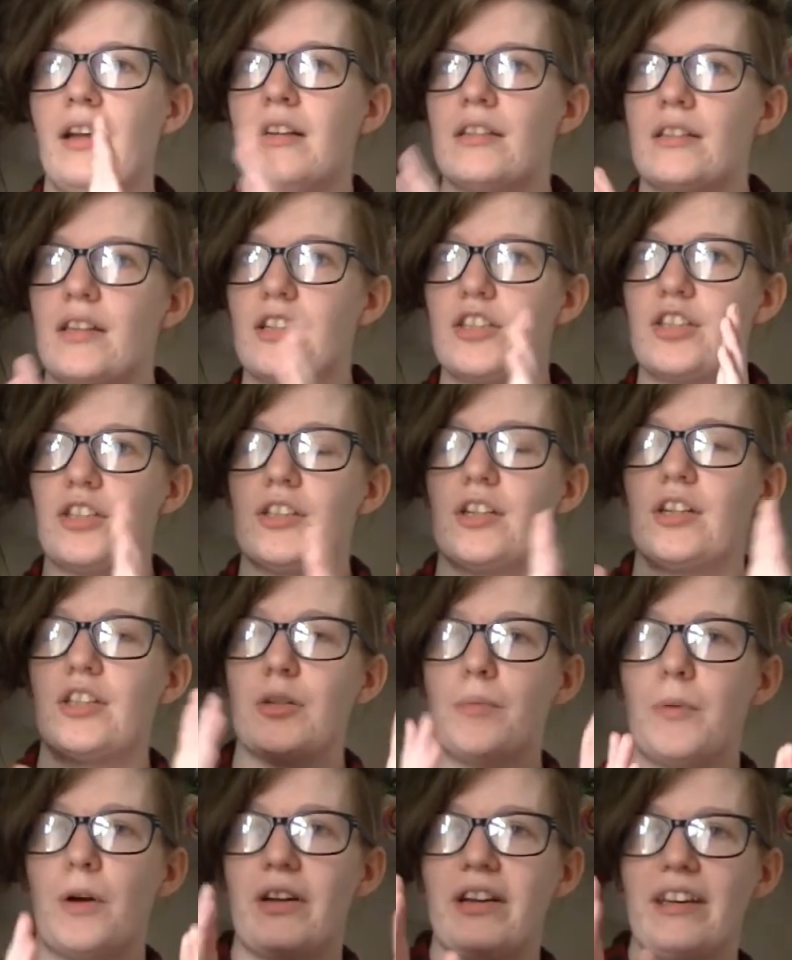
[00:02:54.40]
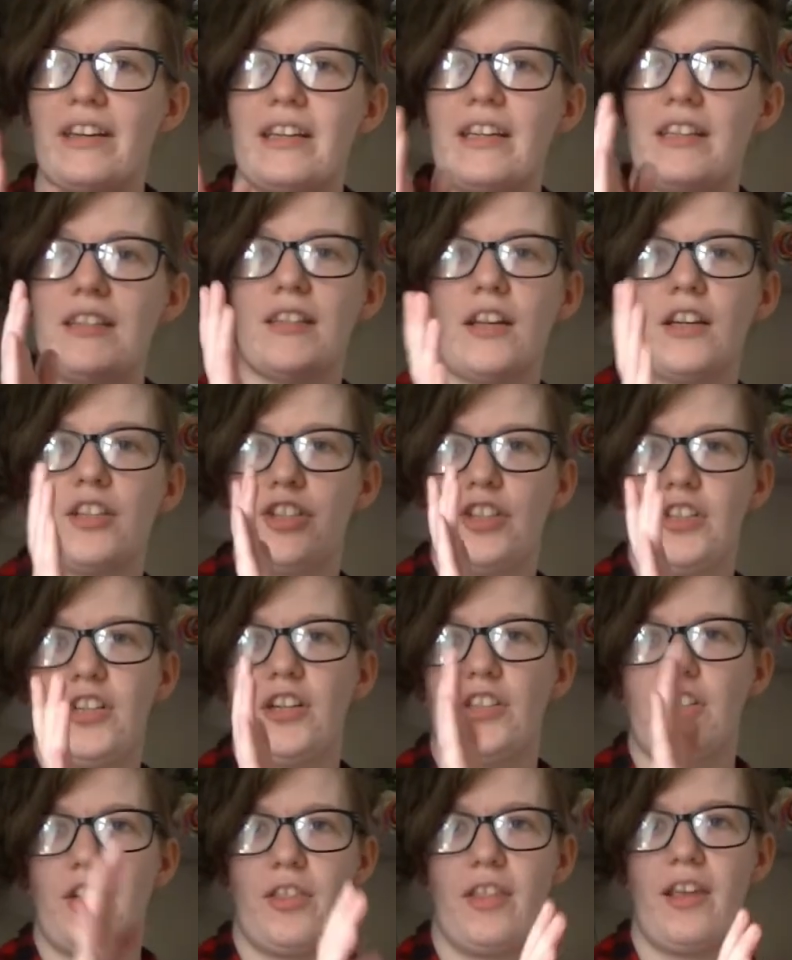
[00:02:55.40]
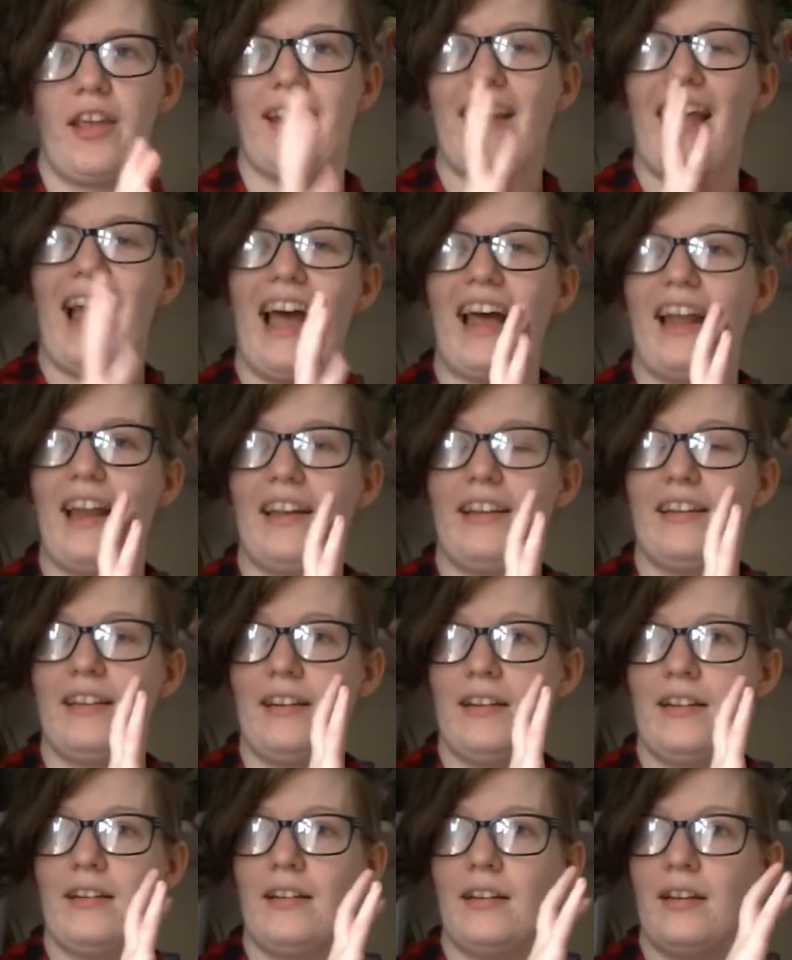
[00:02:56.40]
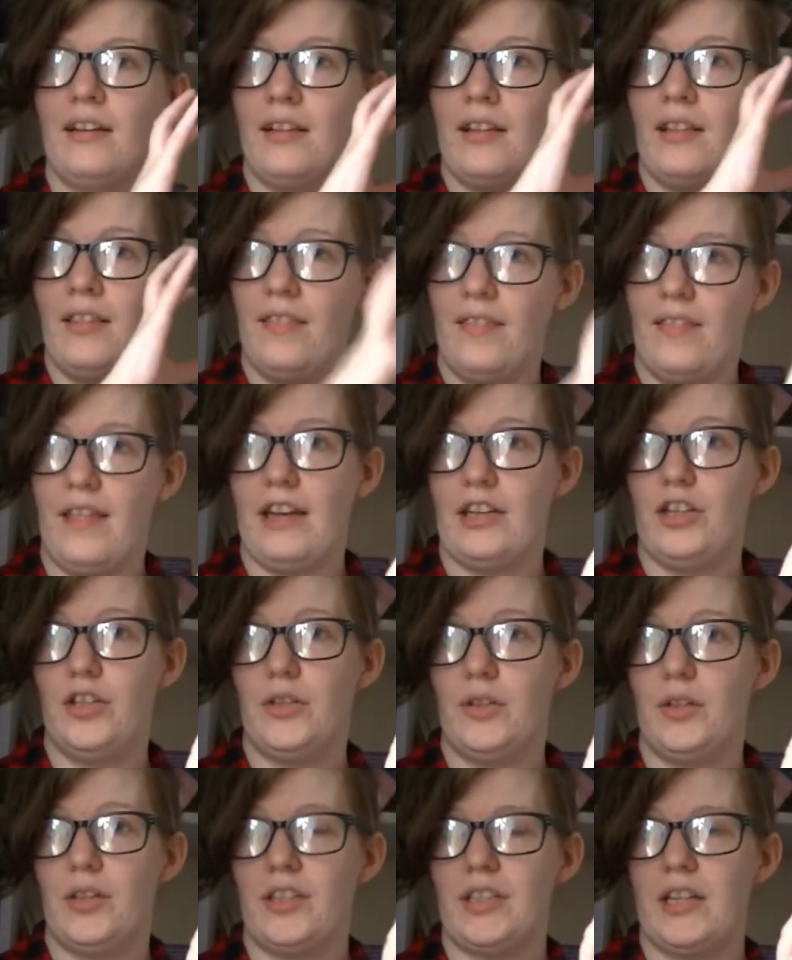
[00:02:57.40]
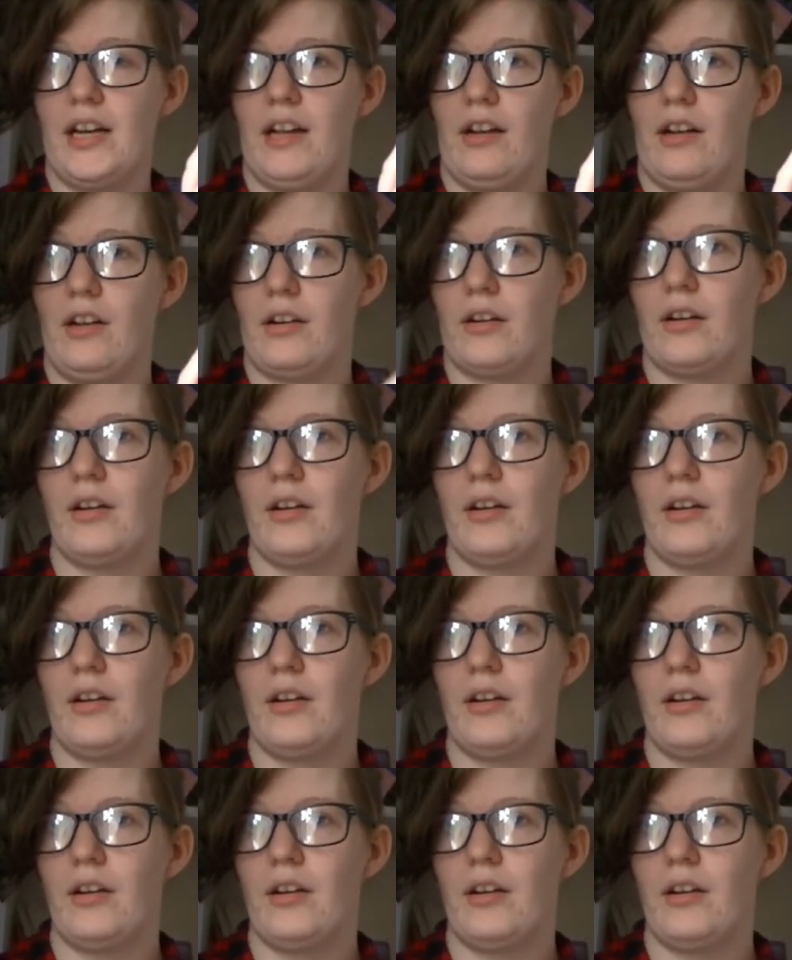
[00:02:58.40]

Such and such a body did such and such a thing, and then you do the dialogue.